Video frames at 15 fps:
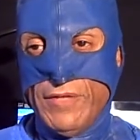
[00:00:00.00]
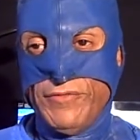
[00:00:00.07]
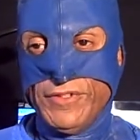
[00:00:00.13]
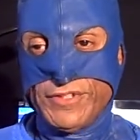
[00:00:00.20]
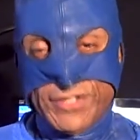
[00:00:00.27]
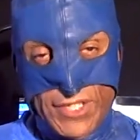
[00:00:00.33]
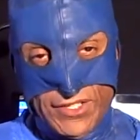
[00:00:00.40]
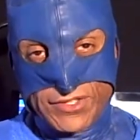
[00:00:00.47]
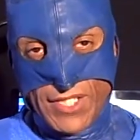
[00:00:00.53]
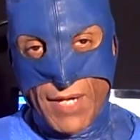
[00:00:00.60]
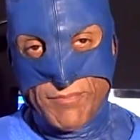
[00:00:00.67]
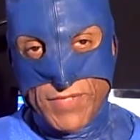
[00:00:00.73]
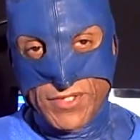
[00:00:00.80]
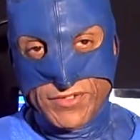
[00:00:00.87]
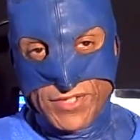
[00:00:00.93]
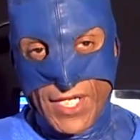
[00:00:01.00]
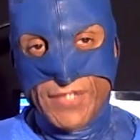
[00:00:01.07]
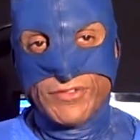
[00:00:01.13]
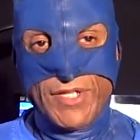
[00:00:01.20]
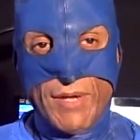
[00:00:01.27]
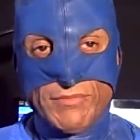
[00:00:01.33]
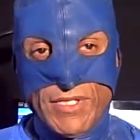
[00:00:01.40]
see something, say
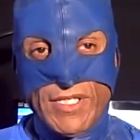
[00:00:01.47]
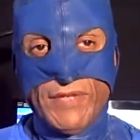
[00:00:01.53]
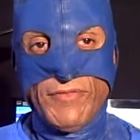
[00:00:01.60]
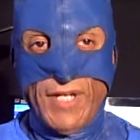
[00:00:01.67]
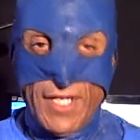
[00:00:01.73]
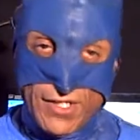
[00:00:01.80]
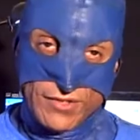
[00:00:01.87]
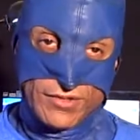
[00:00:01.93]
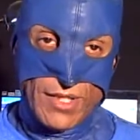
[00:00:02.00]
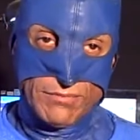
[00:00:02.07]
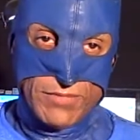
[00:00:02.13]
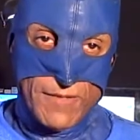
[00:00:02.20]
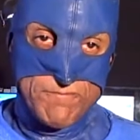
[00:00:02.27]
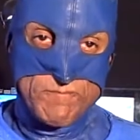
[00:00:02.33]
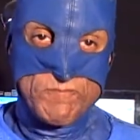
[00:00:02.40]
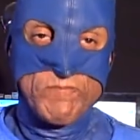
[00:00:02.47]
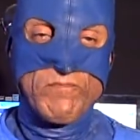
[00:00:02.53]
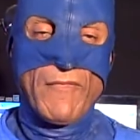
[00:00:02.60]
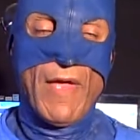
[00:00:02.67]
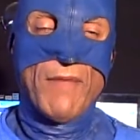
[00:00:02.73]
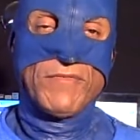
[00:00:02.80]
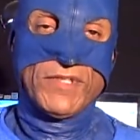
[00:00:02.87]
something. If you hear something,
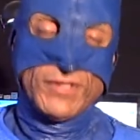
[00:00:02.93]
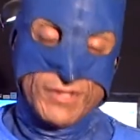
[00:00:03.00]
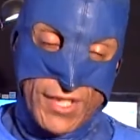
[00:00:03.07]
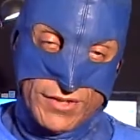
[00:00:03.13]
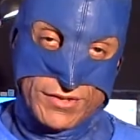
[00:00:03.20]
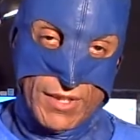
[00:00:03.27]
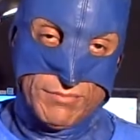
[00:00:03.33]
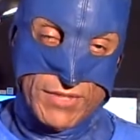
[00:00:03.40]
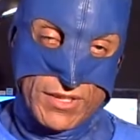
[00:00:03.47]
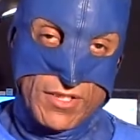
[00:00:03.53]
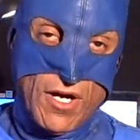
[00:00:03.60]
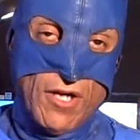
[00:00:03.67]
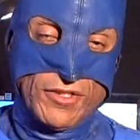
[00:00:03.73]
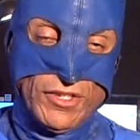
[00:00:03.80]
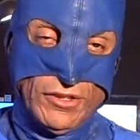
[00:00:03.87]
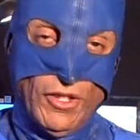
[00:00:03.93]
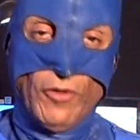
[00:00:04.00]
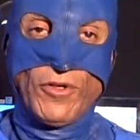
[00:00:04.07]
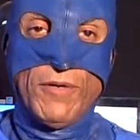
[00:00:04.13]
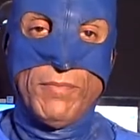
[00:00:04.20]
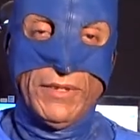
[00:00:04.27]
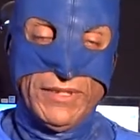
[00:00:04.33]
say something. Call your
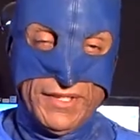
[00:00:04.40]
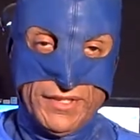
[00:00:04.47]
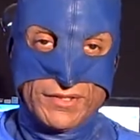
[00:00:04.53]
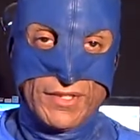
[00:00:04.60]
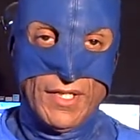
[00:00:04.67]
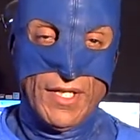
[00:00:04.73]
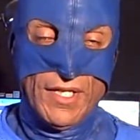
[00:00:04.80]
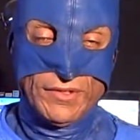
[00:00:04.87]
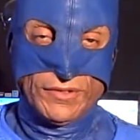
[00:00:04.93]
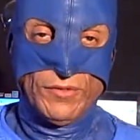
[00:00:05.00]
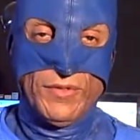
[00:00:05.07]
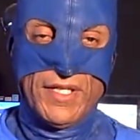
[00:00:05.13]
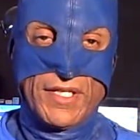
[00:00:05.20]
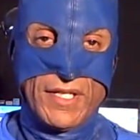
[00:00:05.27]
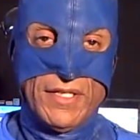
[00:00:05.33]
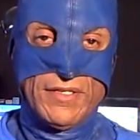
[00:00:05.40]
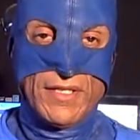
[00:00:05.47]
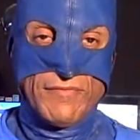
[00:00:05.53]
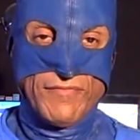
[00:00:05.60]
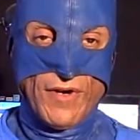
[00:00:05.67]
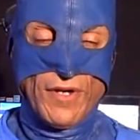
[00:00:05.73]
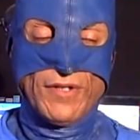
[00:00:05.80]
local police so we can
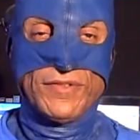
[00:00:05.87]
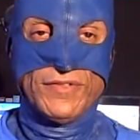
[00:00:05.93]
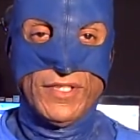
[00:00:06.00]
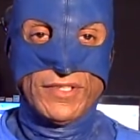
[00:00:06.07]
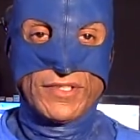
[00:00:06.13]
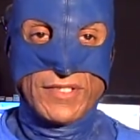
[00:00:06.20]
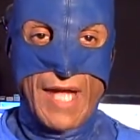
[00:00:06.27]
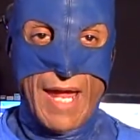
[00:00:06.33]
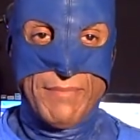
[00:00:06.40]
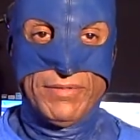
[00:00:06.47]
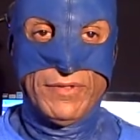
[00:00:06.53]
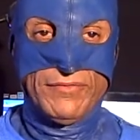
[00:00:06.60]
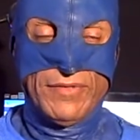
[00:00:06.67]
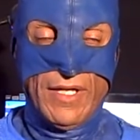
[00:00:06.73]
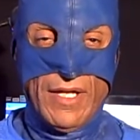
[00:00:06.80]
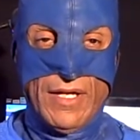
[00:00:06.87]
divert these type of